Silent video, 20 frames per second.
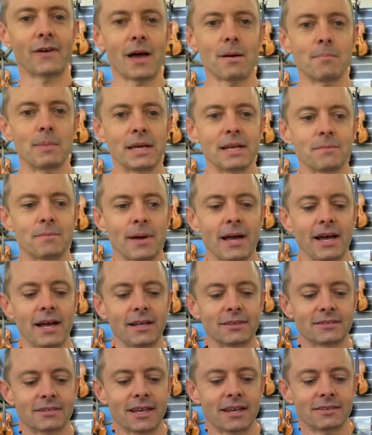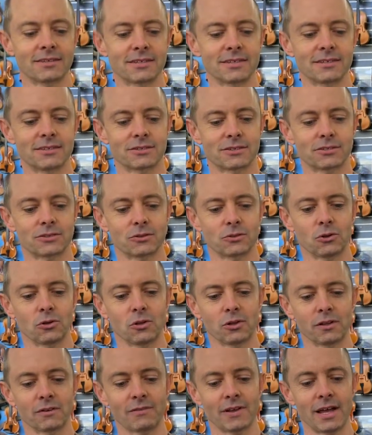our better parts, as is
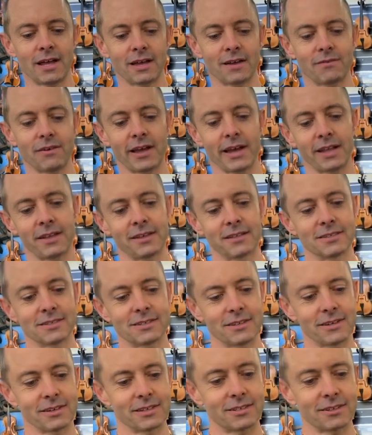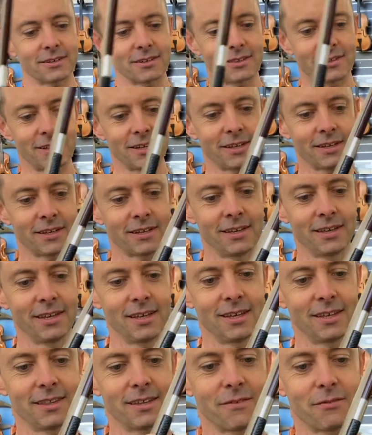all of our violins. So it's got the,
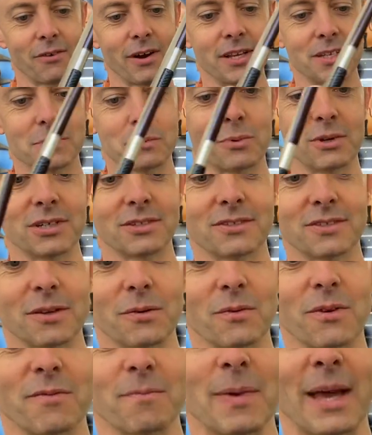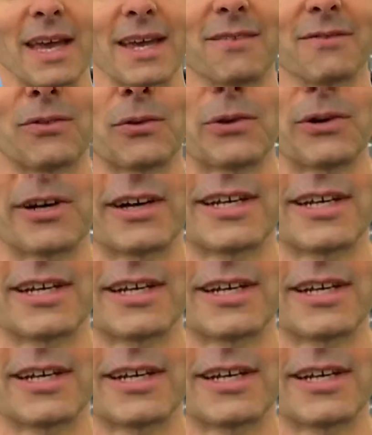the French bridge that we've made for